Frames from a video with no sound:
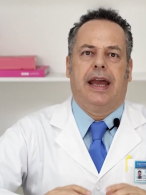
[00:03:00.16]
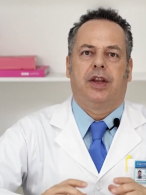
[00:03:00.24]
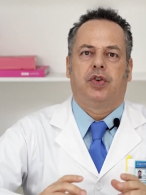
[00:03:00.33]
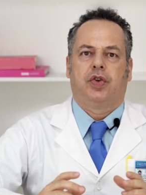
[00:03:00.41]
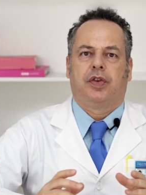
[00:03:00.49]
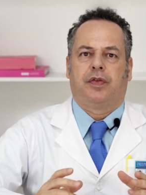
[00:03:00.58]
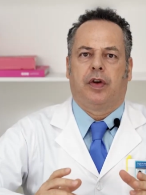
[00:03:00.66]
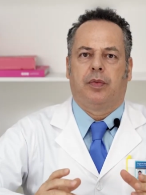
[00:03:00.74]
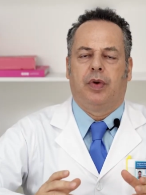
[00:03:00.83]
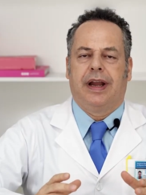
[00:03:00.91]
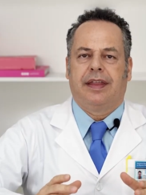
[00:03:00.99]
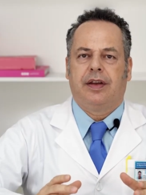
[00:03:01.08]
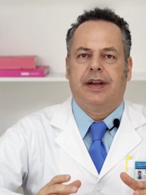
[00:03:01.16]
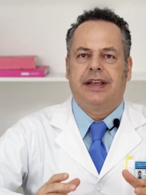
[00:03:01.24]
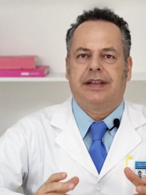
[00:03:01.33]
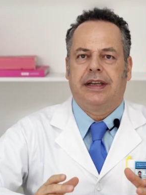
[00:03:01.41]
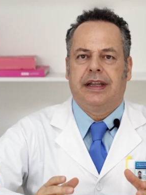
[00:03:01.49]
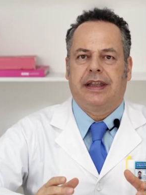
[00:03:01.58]
of modern
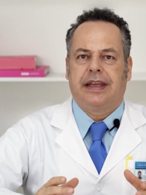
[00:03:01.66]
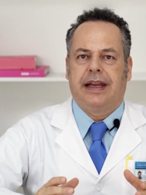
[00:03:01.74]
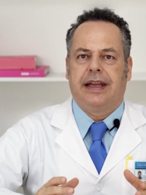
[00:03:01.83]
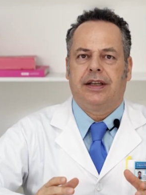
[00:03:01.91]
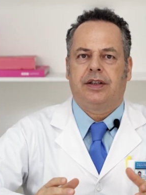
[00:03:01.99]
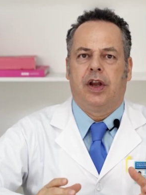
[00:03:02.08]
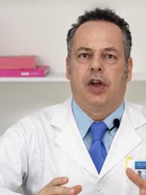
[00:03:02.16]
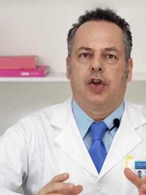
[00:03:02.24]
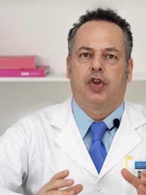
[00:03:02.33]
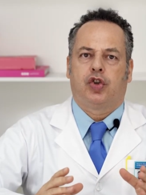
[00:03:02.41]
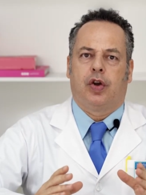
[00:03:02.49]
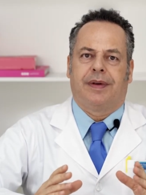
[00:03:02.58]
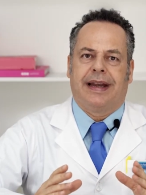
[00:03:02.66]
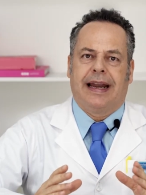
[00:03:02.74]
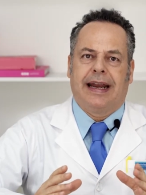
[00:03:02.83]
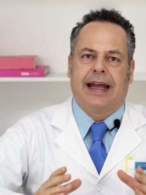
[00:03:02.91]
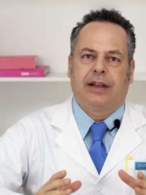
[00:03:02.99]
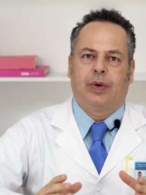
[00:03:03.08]
conceptions on the
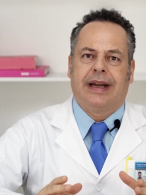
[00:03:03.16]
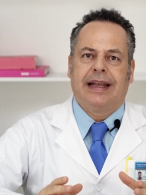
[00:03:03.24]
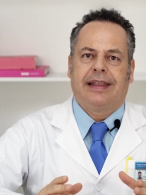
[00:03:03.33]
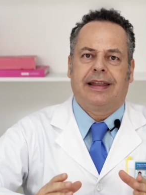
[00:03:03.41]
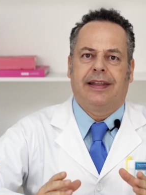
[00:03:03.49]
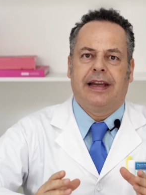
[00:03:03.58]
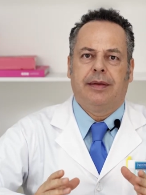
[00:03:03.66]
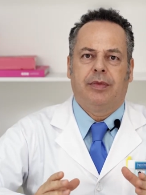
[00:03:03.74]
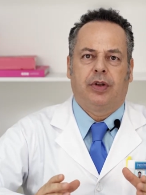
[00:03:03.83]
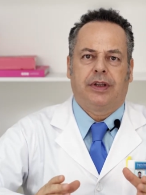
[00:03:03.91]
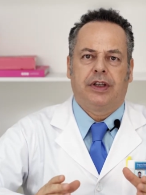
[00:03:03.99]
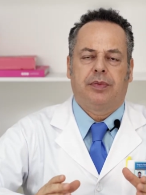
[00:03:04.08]
importance of the role of